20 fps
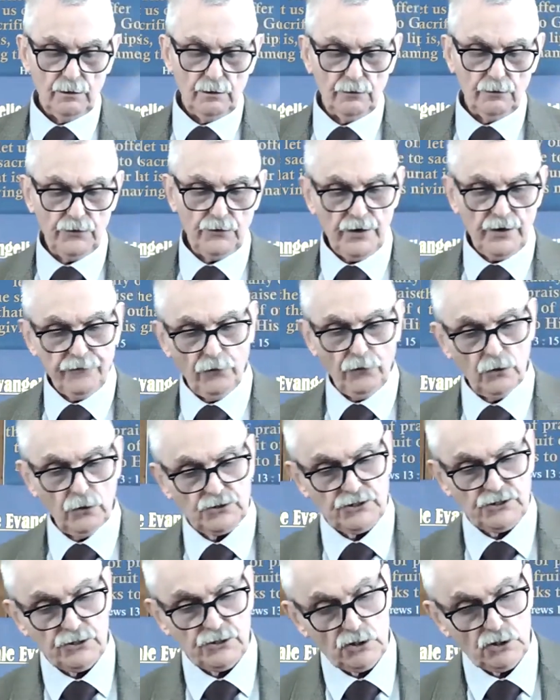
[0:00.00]
Therefore,
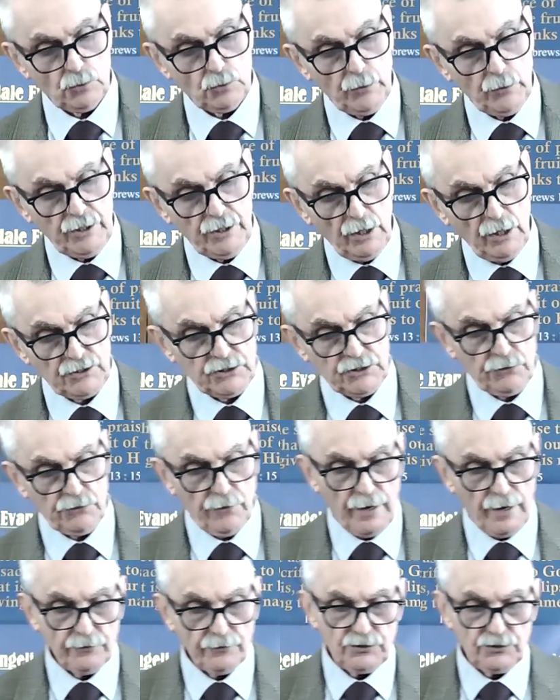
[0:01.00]
since we are
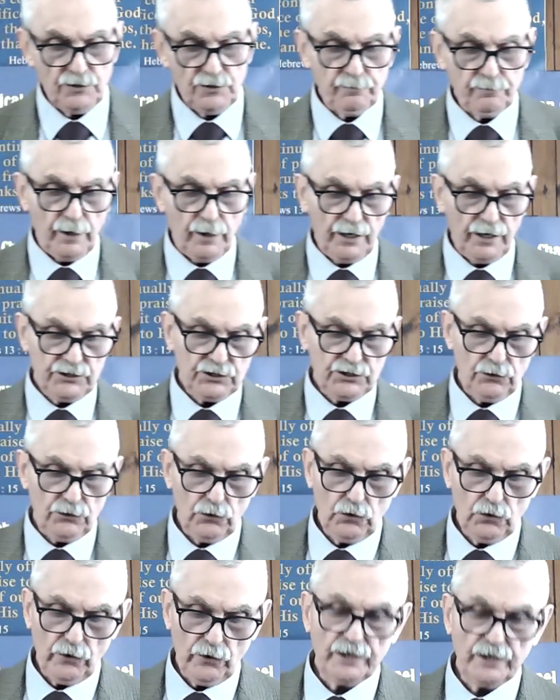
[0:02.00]
surrounded by so
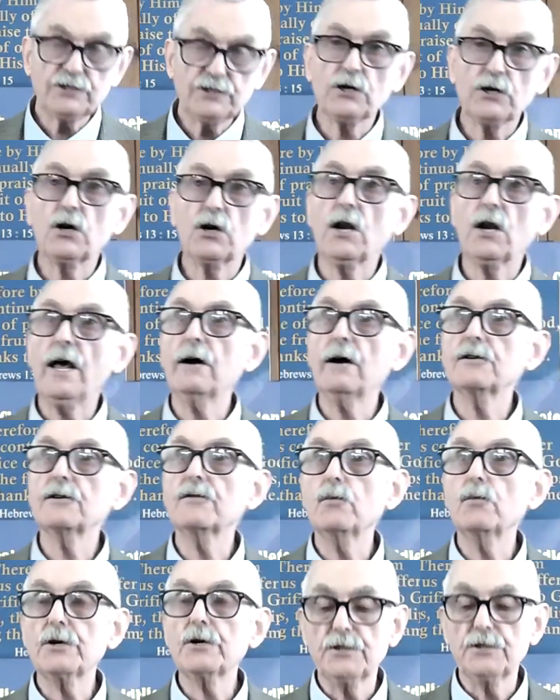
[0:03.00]
great a cloud
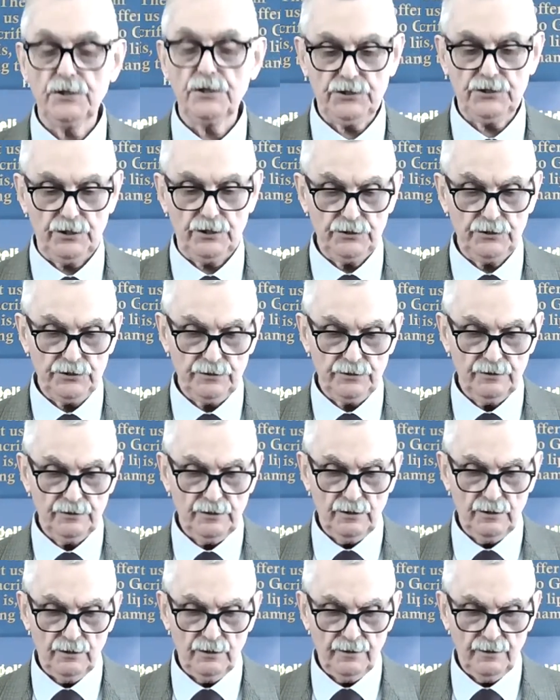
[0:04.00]
of witnesses,
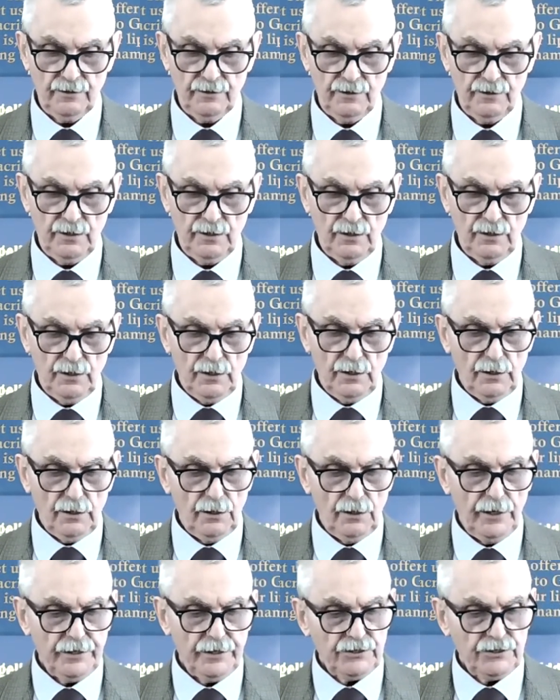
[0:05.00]

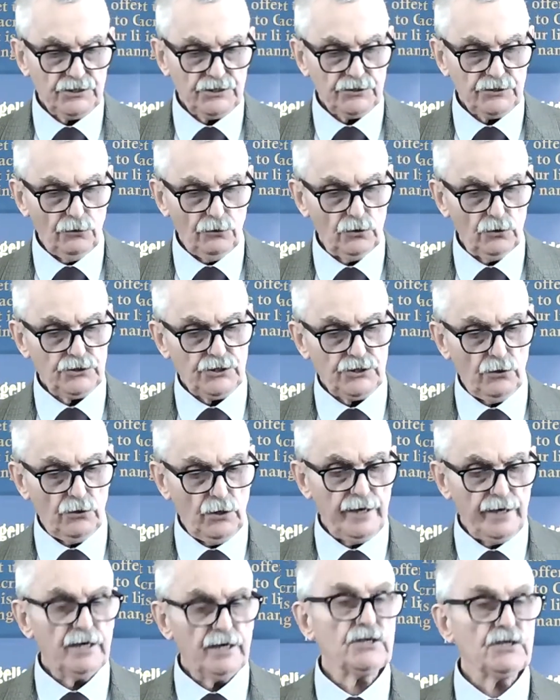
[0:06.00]
let us also
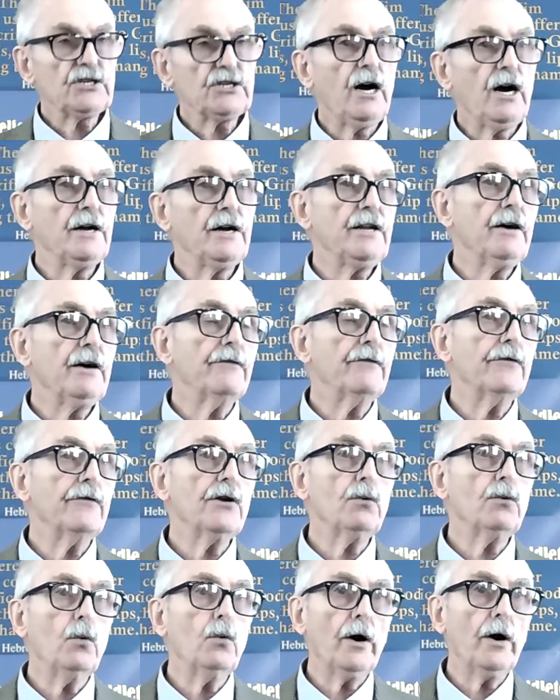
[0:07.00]
lay aside
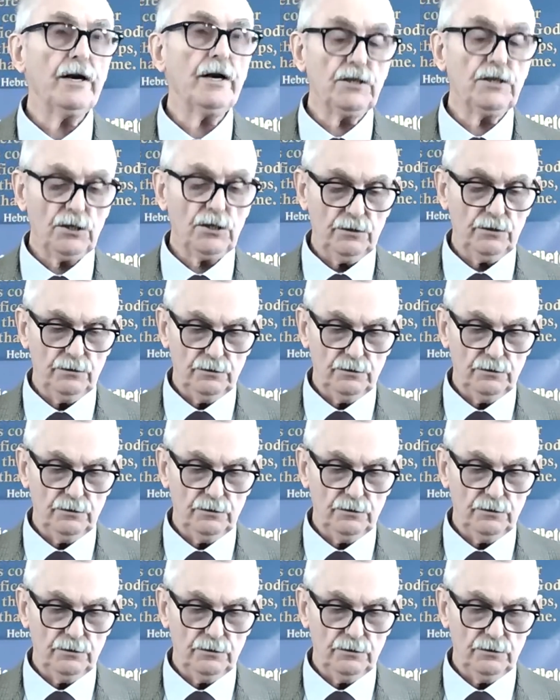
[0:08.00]
every weight